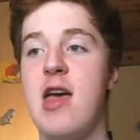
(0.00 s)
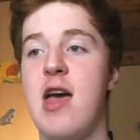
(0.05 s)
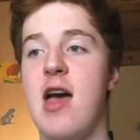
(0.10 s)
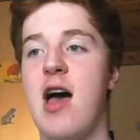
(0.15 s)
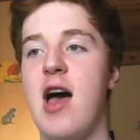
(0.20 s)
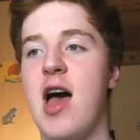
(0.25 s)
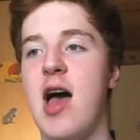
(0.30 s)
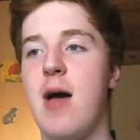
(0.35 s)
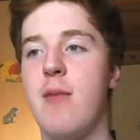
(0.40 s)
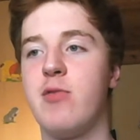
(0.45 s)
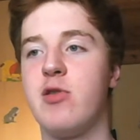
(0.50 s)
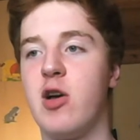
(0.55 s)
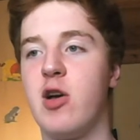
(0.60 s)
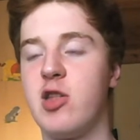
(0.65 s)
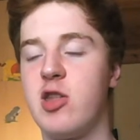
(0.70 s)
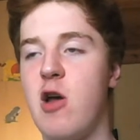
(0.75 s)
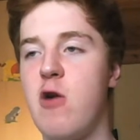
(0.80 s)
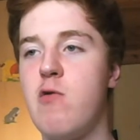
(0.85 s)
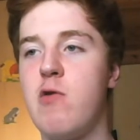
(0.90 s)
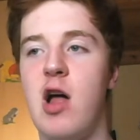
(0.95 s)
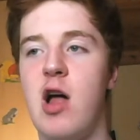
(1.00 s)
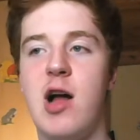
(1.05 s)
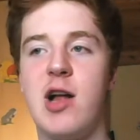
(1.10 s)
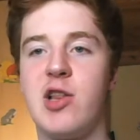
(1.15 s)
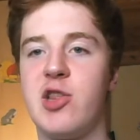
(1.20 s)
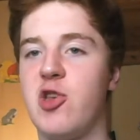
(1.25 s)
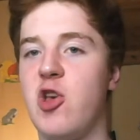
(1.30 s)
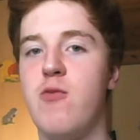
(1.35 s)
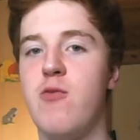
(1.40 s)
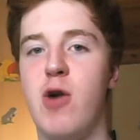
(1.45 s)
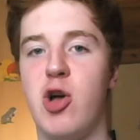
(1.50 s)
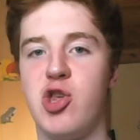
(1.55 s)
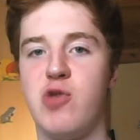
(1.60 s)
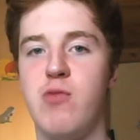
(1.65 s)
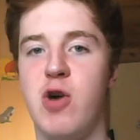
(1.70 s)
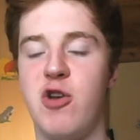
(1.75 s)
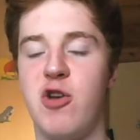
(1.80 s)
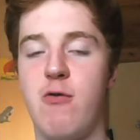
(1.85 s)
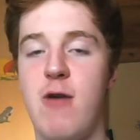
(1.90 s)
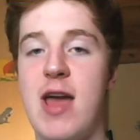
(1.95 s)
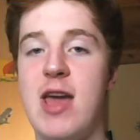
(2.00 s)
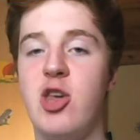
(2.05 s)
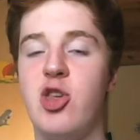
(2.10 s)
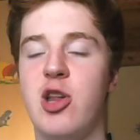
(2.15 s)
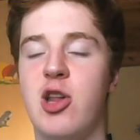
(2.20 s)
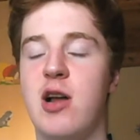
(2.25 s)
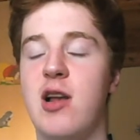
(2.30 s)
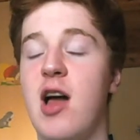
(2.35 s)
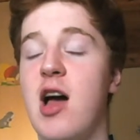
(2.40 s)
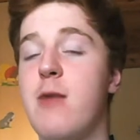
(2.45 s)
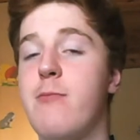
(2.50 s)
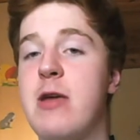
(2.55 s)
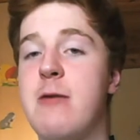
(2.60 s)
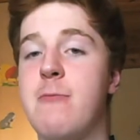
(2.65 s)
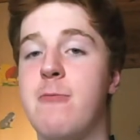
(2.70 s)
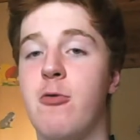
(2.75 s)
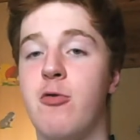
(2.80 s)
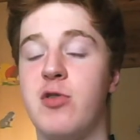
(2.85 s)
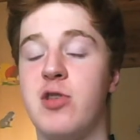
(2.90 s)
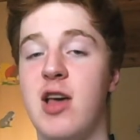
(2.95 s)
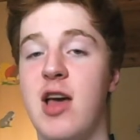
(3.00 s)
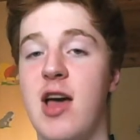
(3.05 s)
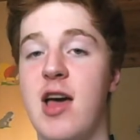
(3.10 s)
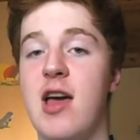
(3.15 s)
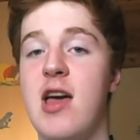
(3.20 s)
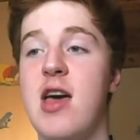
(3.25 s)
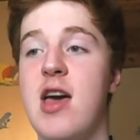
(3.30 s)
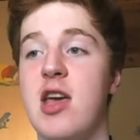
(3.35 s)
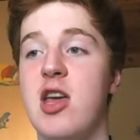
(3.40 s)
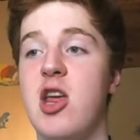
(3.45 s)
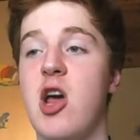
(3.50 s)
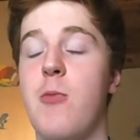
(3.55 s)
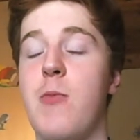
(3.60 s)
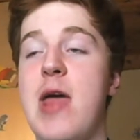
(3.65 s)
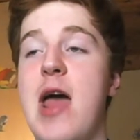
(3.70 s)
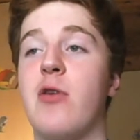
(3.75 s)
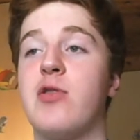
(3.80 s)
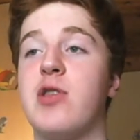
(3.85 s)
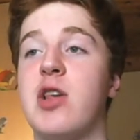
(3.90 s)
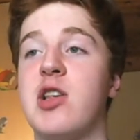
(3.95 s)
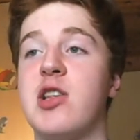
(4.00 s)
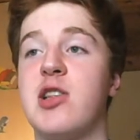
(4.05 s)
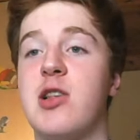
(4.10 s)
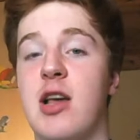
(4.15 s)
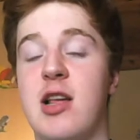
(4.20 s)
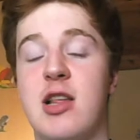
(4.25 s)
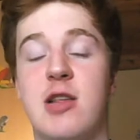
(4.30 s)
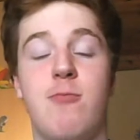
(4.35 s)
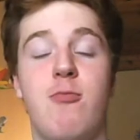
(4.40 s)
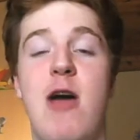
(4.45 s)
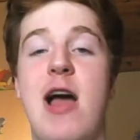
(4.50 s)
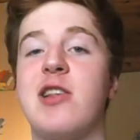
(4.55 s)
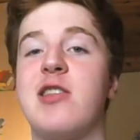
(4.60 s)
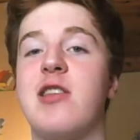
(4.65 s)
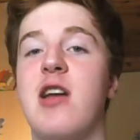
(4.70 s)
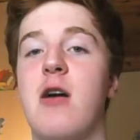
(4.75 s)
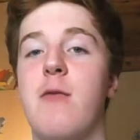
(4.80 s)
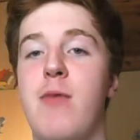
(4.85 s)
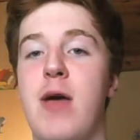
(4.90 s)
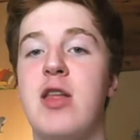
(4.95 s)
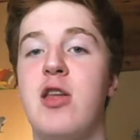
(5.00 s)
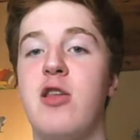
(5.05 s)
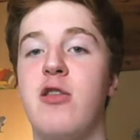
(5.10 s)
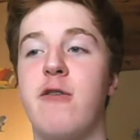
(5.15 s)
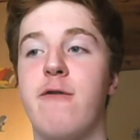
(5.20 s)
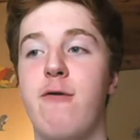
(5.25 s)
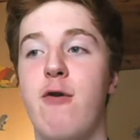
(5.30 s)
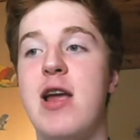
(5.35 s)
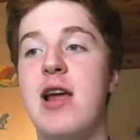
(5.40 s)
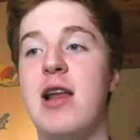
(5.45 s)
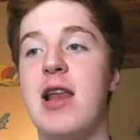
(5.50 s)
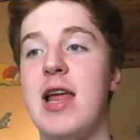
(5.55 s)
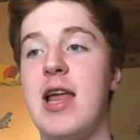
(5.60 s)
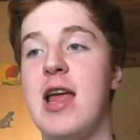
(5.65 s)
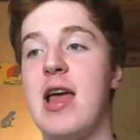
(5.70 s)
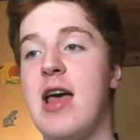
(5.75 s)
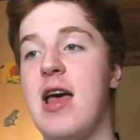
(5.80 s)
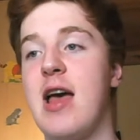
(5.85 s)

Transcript: So I don't like too much moderation. I like people to be able to express their opinions freely.